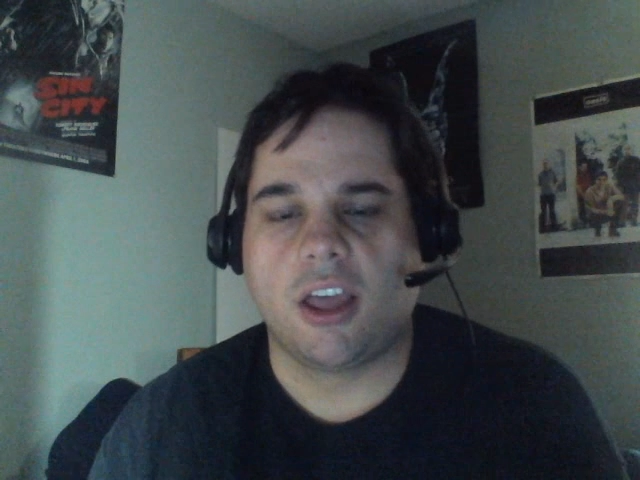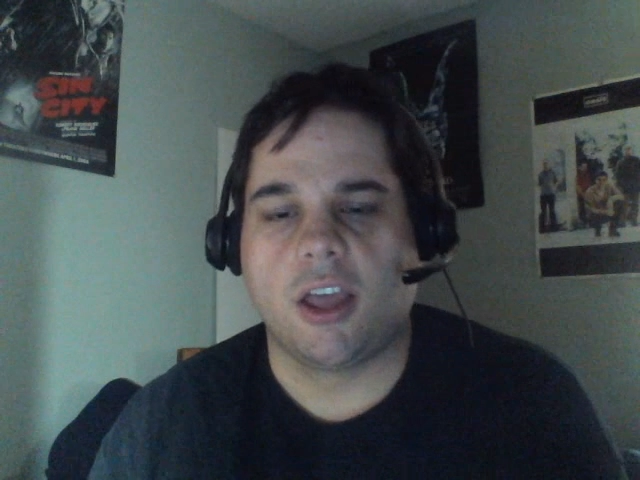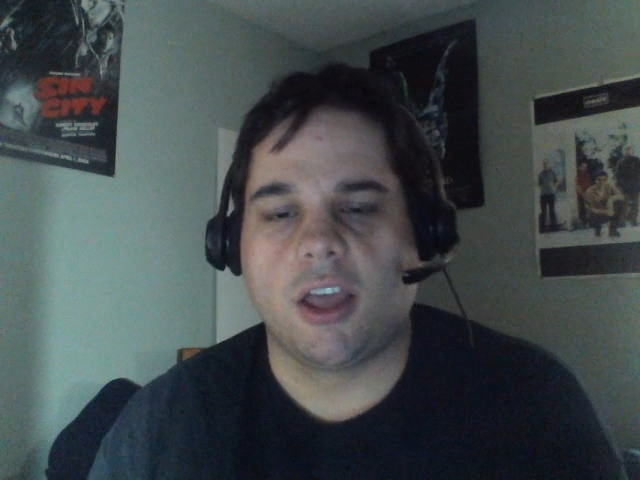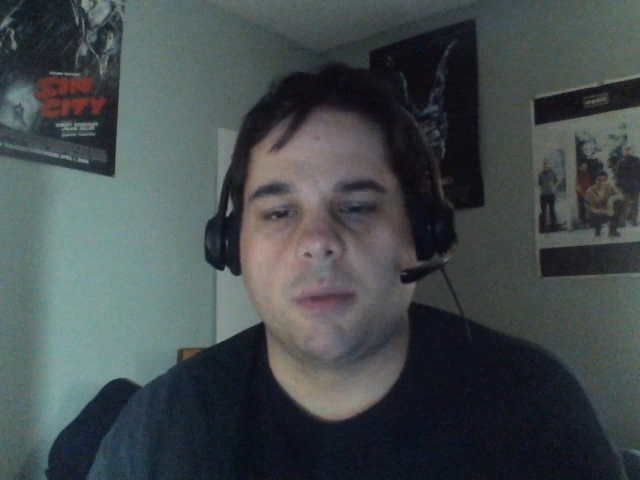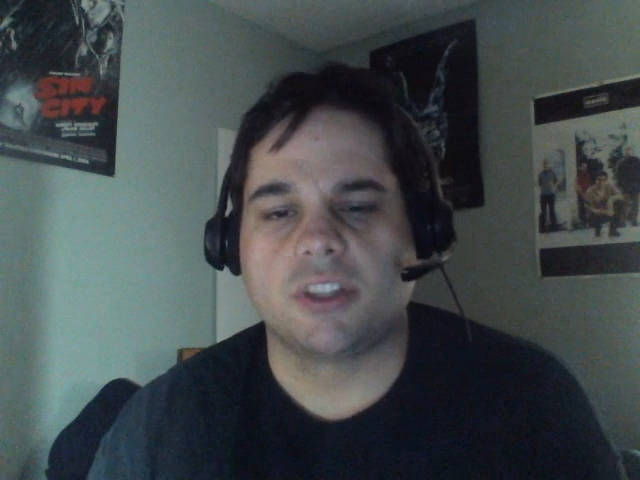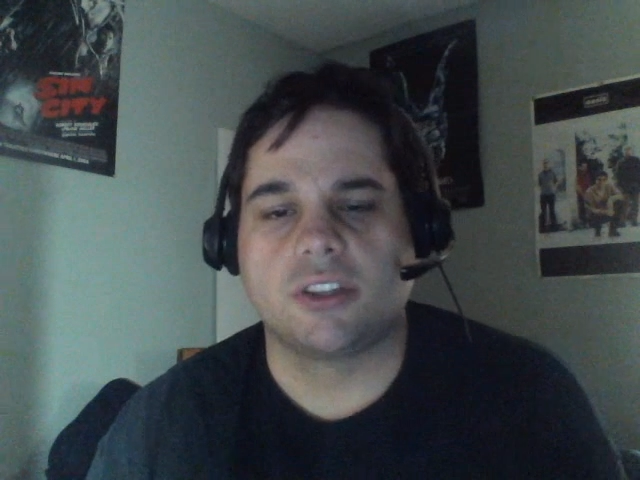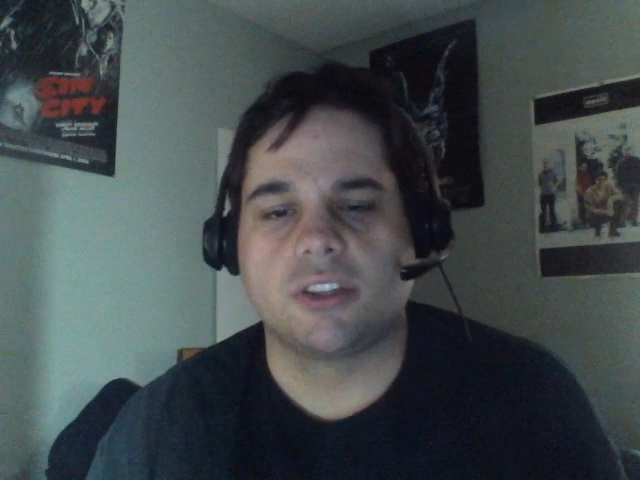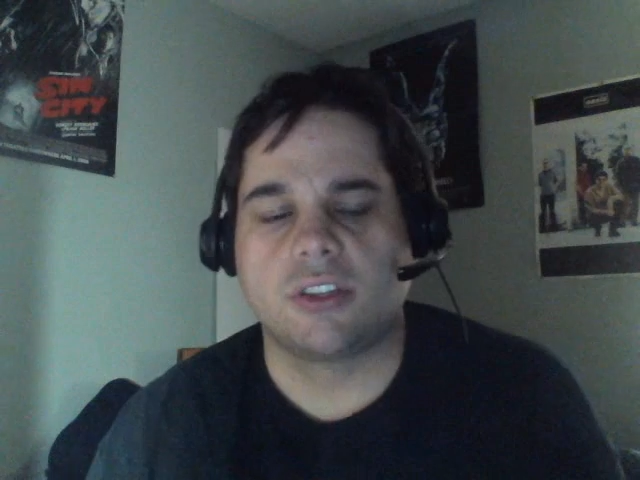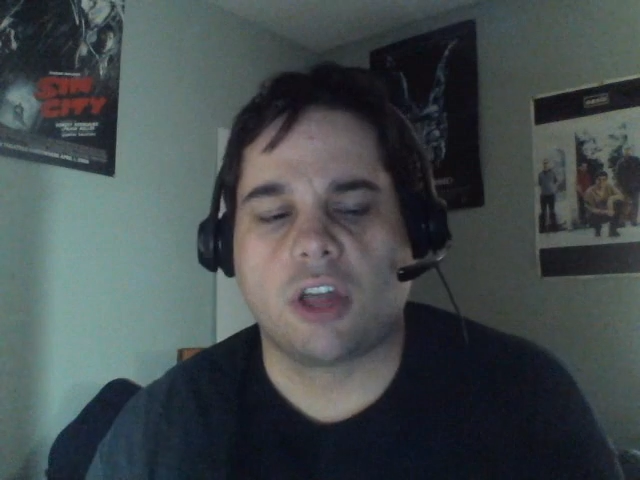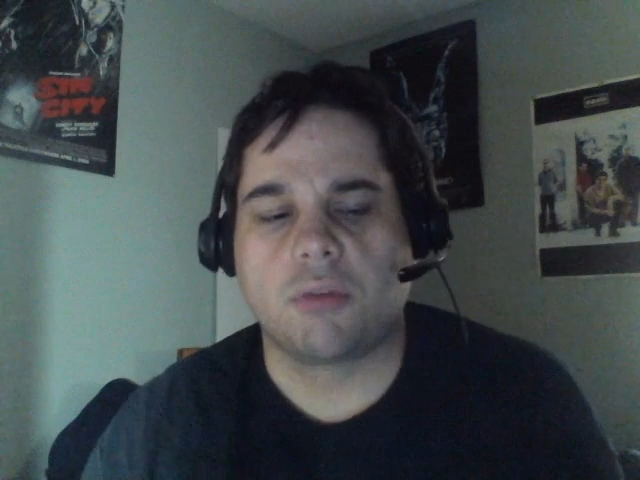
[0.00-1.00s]

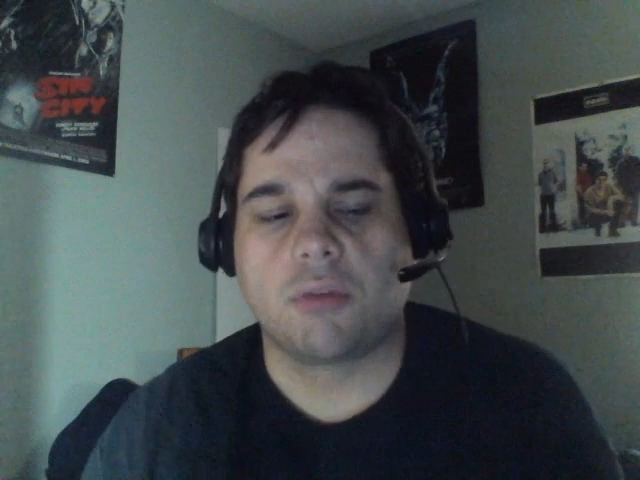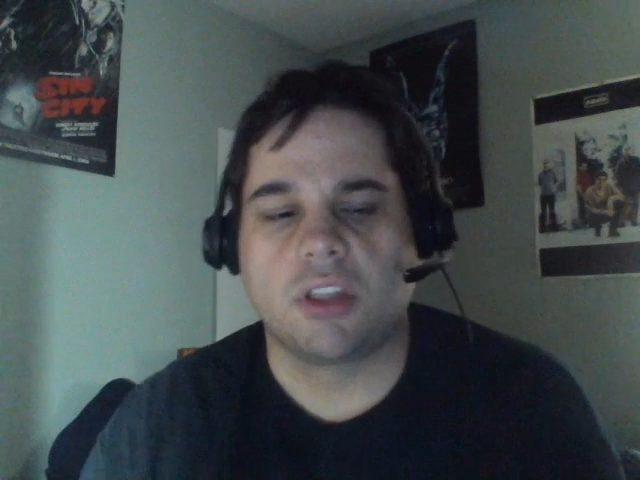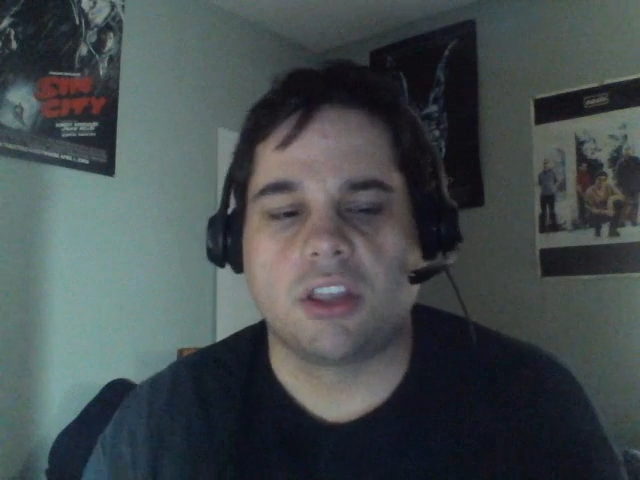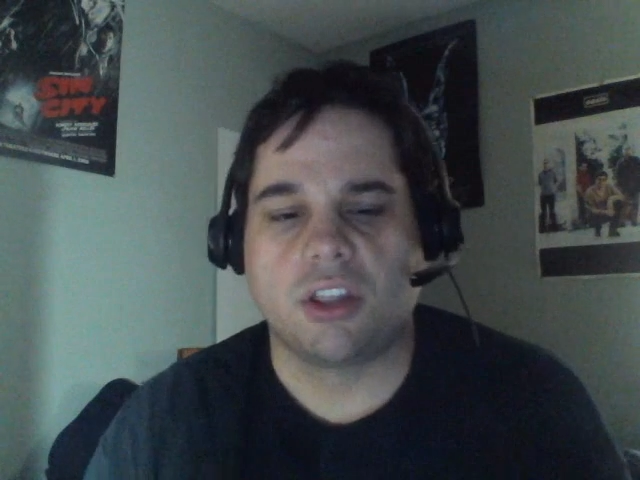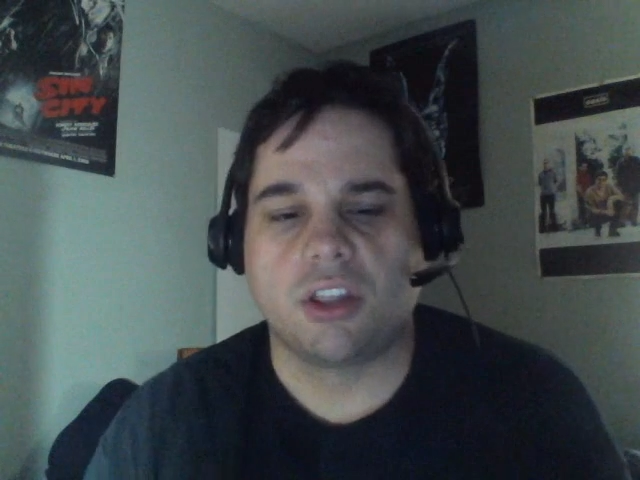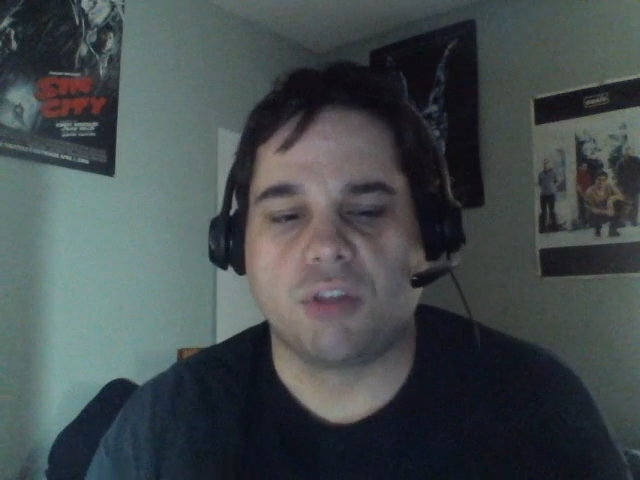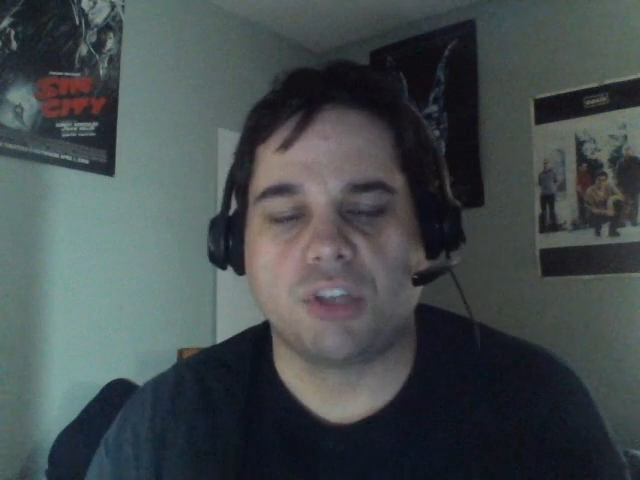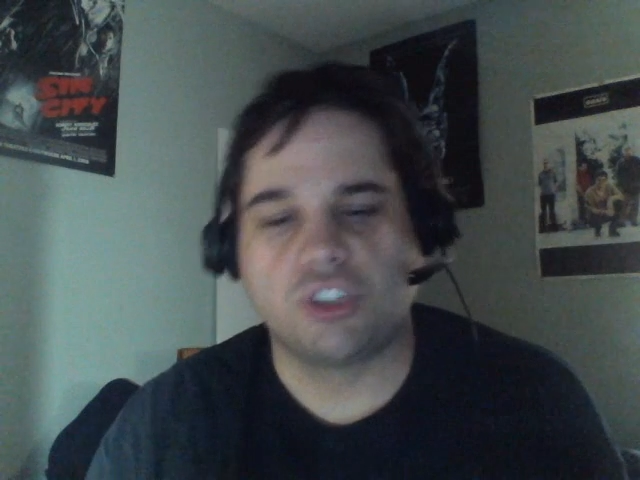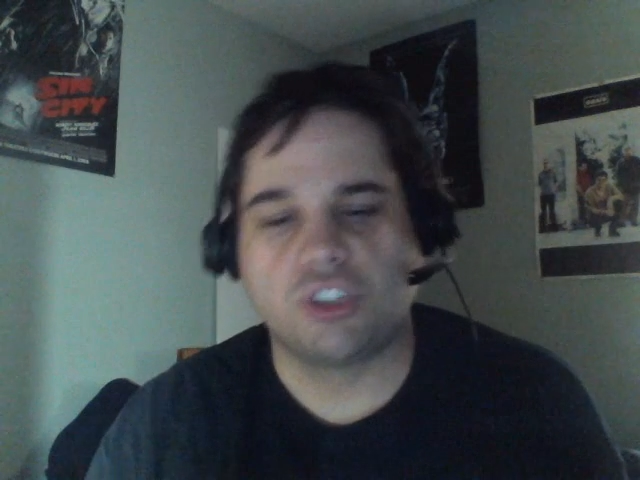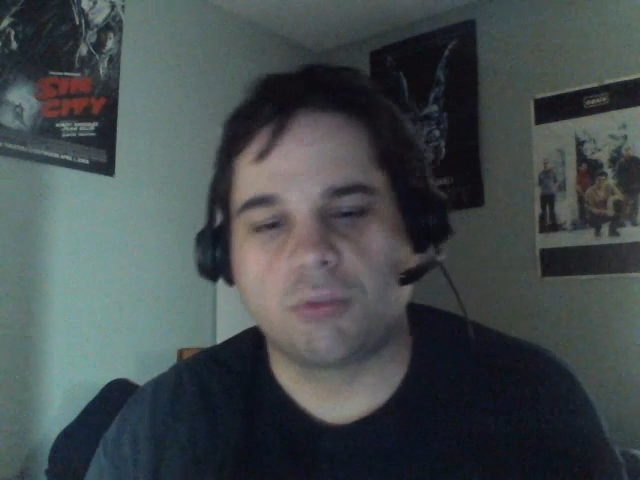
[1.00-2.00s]
It's not really
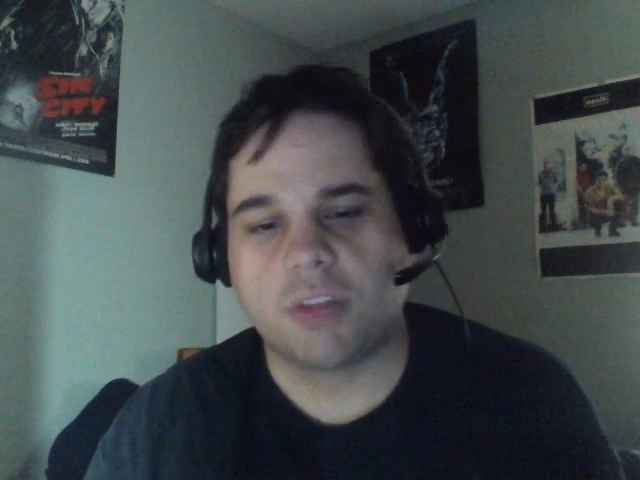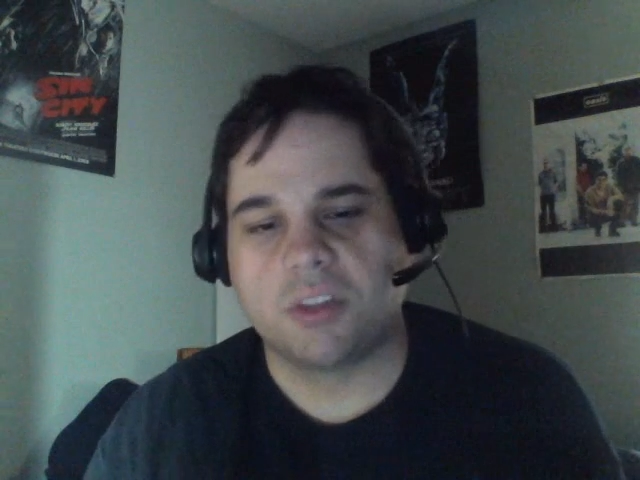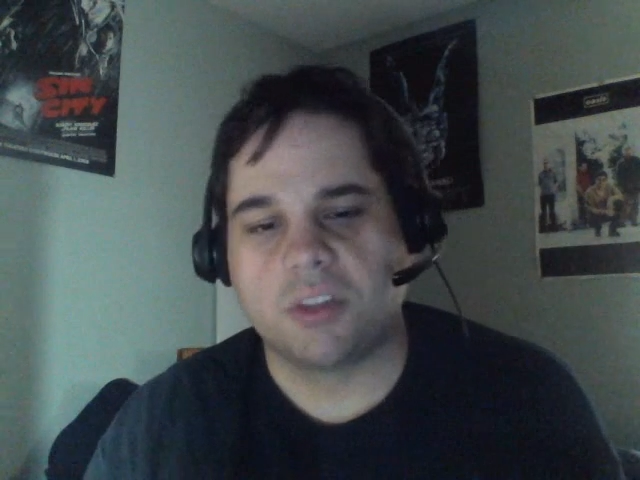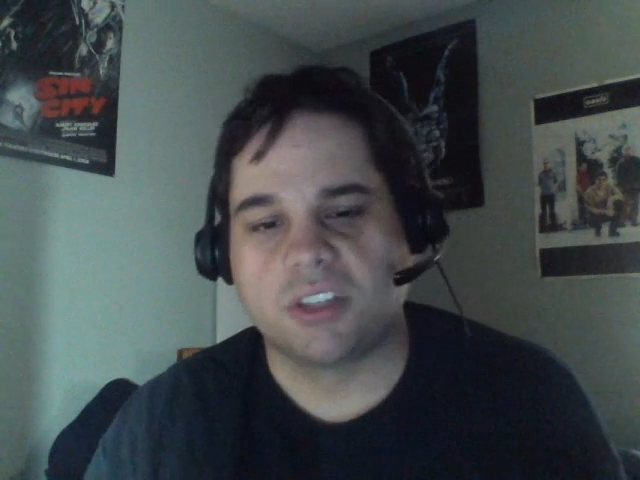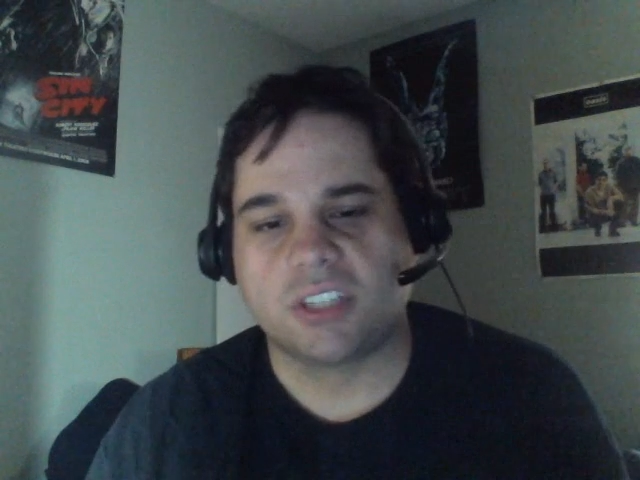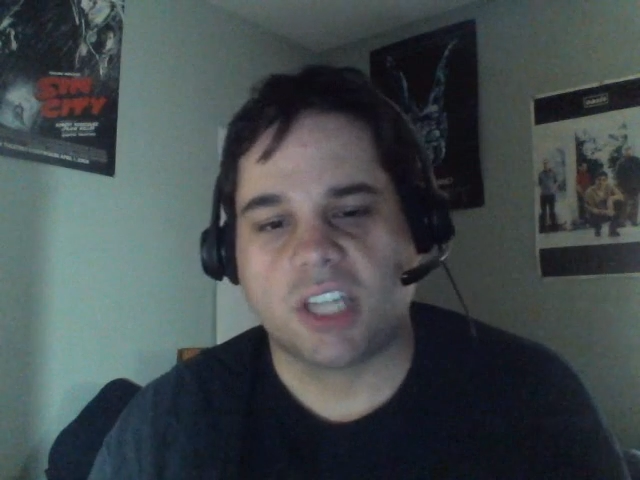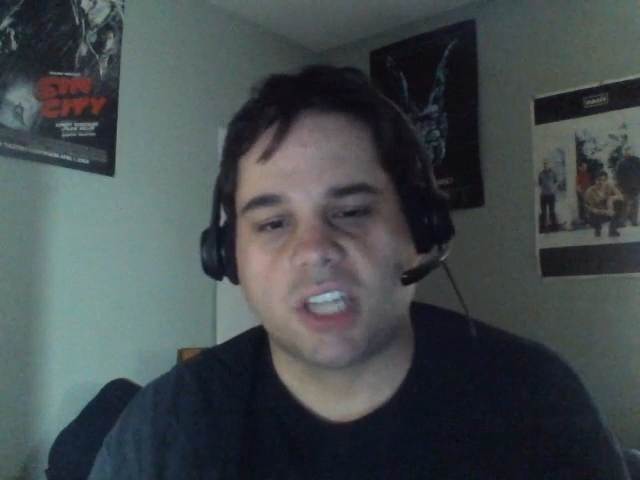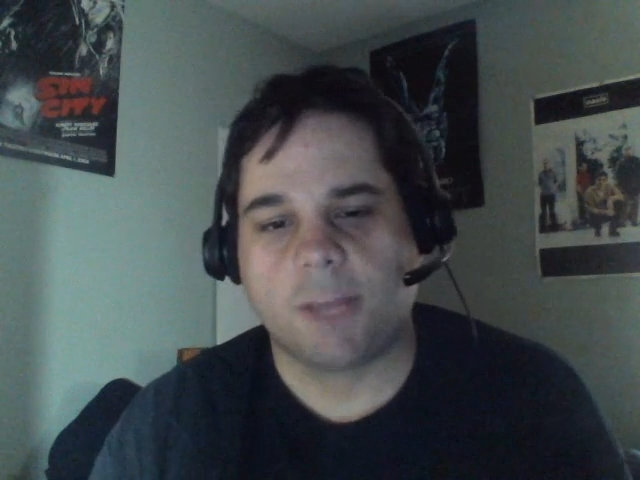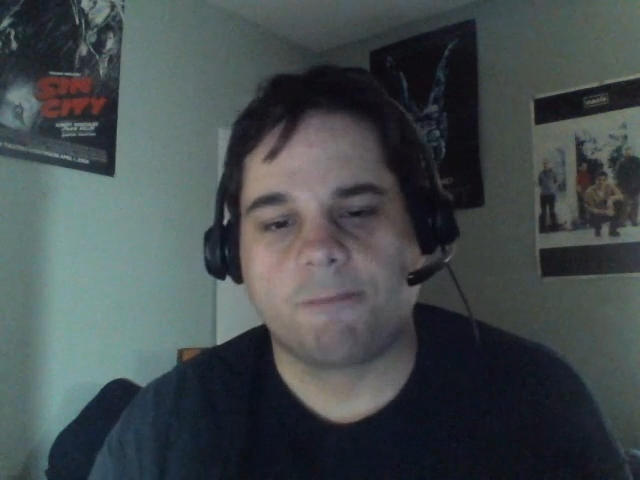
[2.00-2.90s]
original premise.